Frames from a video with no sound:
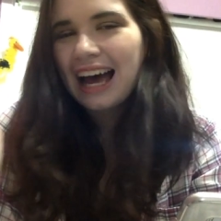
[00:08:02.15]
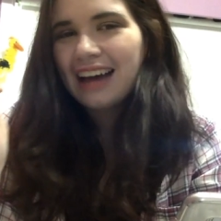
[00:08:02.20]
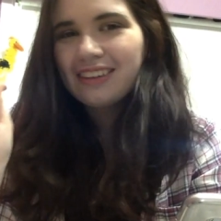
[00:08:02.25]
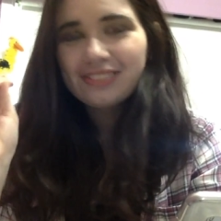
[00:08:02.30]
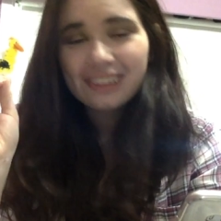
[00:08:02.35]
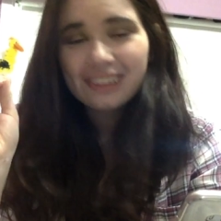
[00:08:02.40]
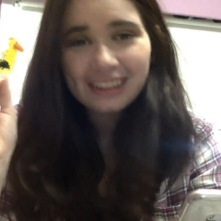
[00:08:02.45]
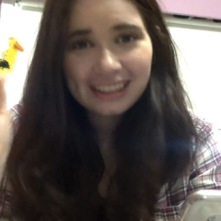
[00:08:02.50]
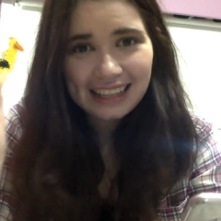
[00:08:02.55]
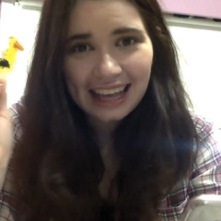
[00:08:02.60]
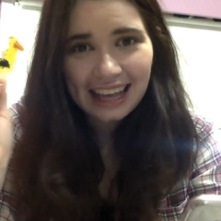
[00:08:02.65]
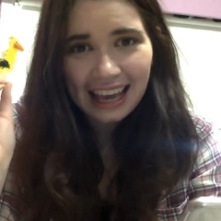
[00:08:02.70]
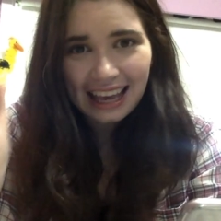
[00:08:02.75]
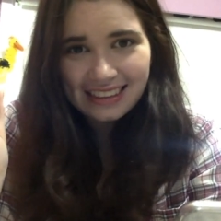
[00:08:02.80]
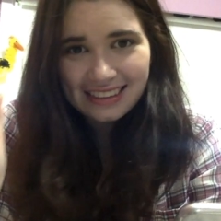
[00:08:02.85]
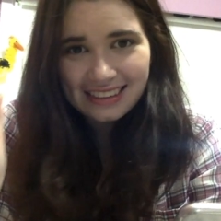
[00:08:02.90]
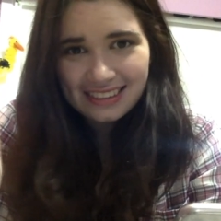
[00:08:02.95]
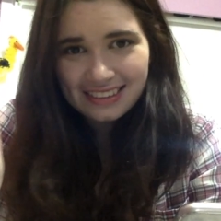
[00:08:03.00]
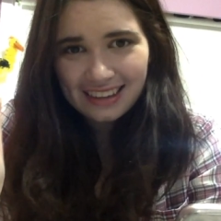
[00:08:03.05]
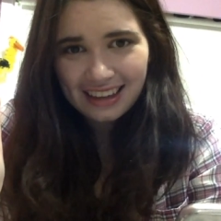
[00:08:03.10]
I freaking
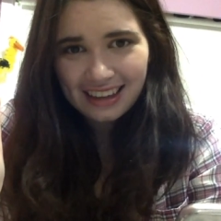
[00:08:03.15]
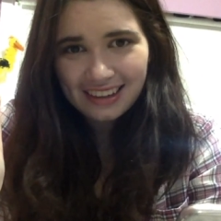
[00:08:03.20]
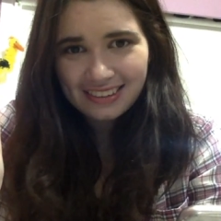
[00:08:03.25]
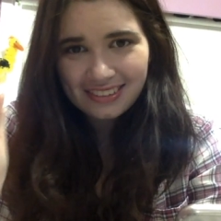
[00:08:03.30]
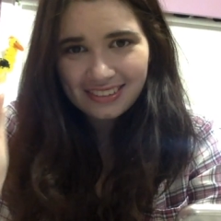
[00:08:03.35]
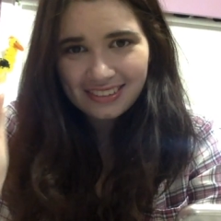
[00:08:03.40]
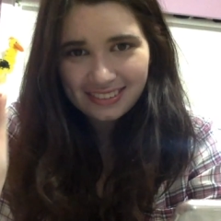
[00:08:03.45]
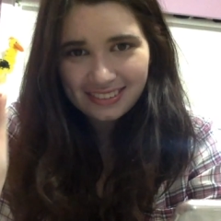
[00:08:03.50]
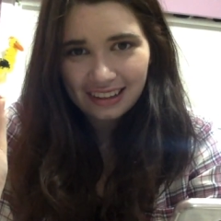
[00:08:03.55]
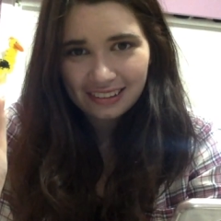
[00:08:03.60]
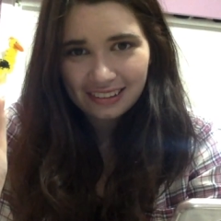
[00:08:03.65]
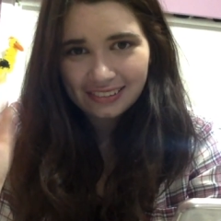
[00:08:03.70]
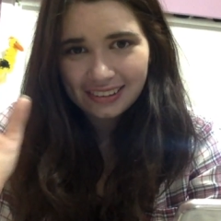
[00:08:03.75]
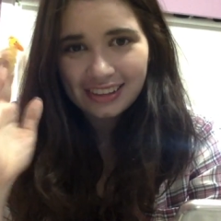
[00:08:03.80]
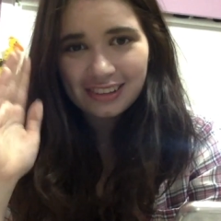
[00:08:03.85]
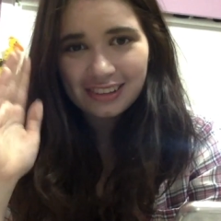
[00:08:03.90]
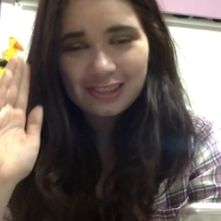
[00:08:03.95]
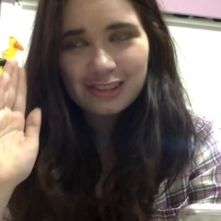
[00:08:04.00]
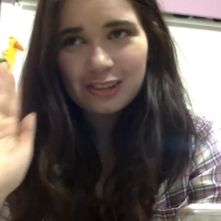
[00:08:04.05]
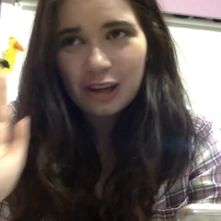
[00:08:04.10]
hate the taste of
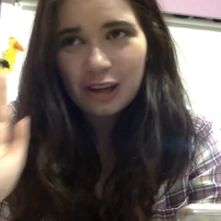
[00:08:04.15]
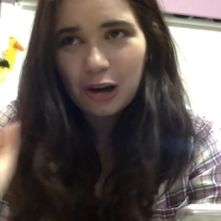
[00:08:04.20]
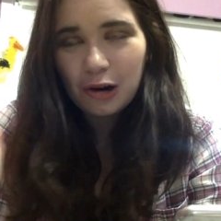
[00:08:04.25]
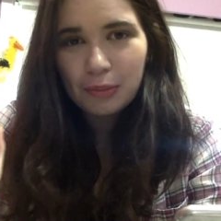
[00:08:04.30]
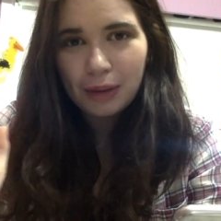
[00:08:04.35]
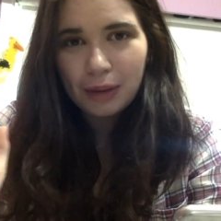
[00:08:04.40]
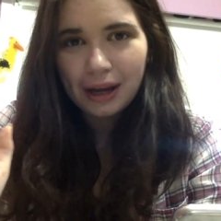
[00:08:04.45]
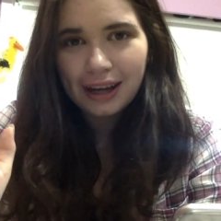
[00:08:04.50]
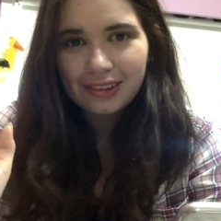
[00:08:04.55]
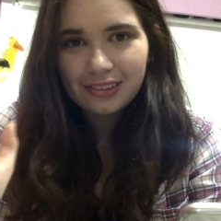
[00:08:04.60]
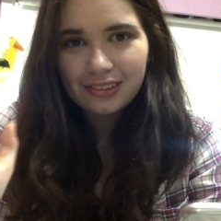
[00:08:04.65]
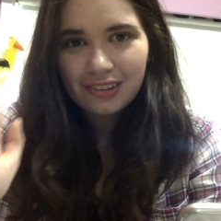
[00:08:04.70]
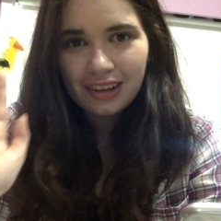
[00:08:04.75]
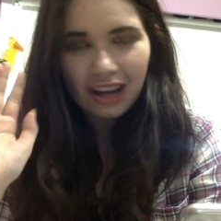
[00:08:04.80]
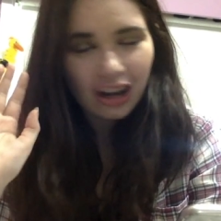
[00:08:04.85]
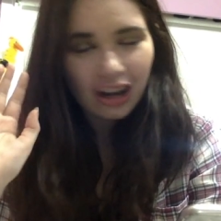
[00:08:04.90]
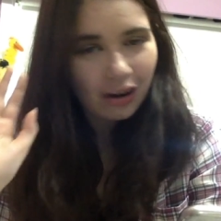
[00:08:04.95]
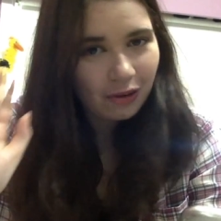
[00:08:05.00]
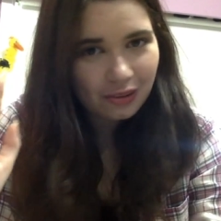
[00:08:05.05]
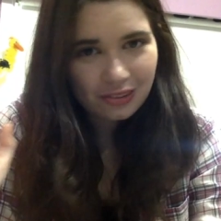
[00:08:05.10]
celery so much.
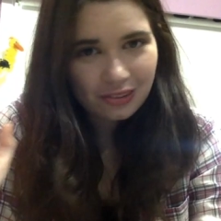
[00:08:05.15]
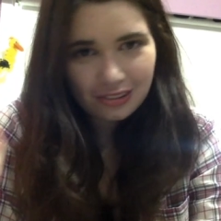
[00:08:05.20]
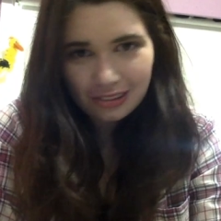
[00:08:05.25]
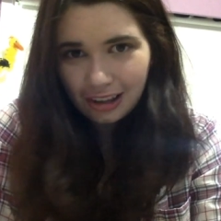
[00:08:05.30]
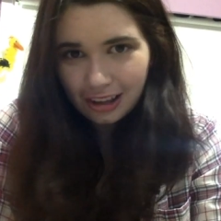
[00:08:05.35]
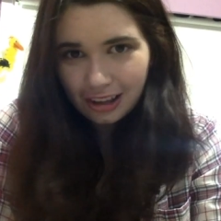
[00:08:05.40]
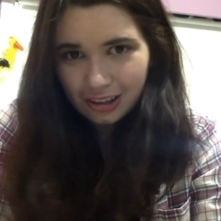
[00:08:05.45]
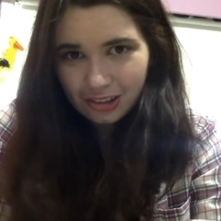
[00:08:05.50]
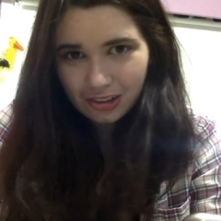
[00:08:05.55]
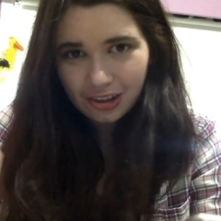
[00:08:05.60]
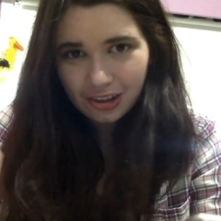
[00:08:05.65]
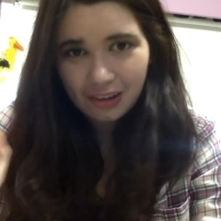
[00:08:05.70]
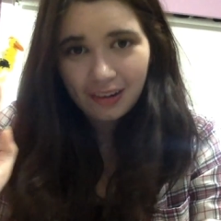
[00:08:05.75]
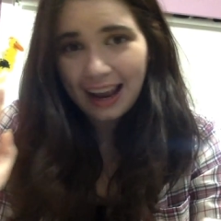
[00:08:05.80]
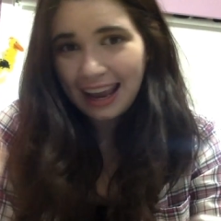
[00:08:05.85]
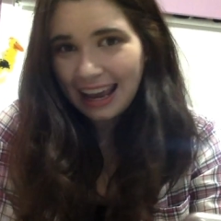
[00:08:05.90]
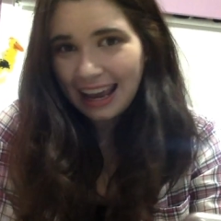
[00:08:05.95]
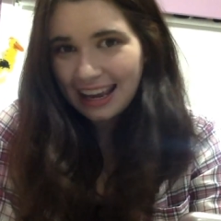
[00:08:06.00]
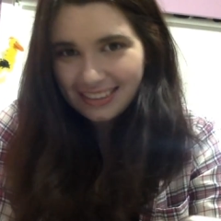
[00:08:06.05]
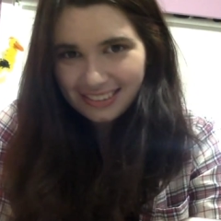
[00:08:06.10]
Or cilantro.
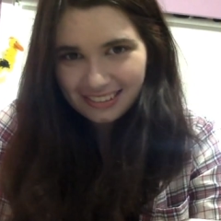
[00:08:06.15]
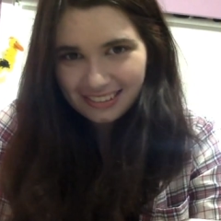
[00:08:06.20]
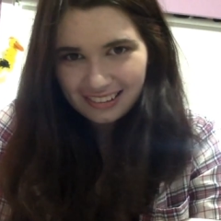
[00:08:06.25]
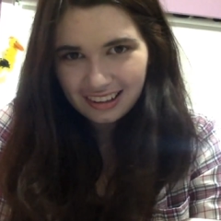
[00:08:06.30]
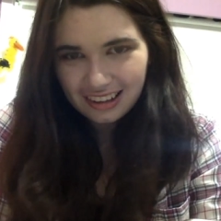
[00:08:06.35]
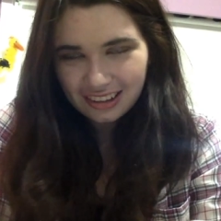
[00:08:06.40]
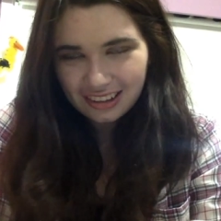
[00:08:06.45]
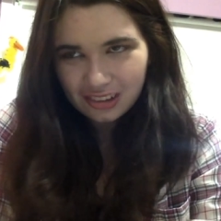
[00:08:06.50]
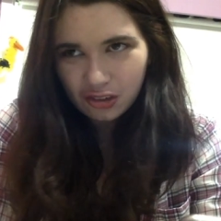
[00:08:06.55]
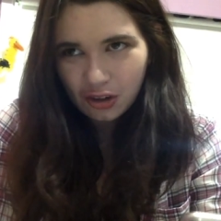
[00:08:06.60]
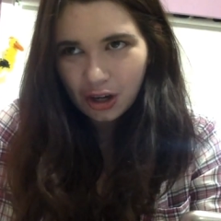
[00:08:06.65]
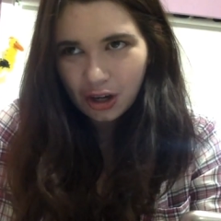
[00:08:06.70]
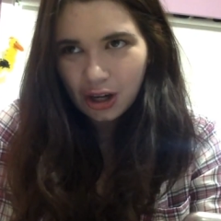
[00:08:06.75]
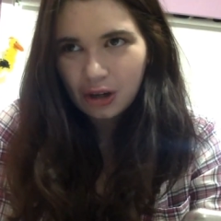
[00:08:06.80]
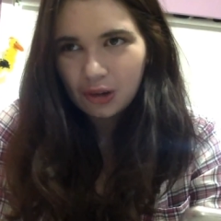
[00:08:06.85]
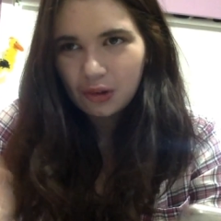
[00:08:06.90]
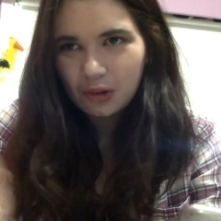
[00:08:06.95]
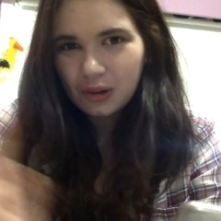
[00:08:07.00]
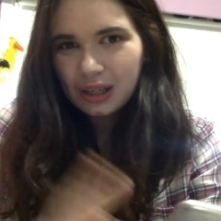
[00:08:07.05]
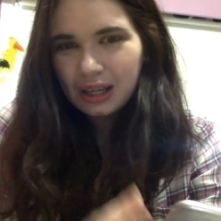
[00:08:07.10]
I hate
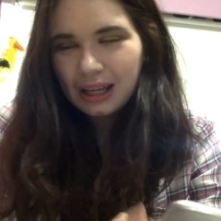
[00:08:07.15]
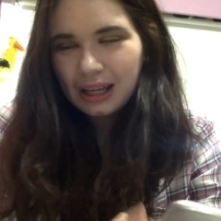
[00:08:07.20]
cilantro.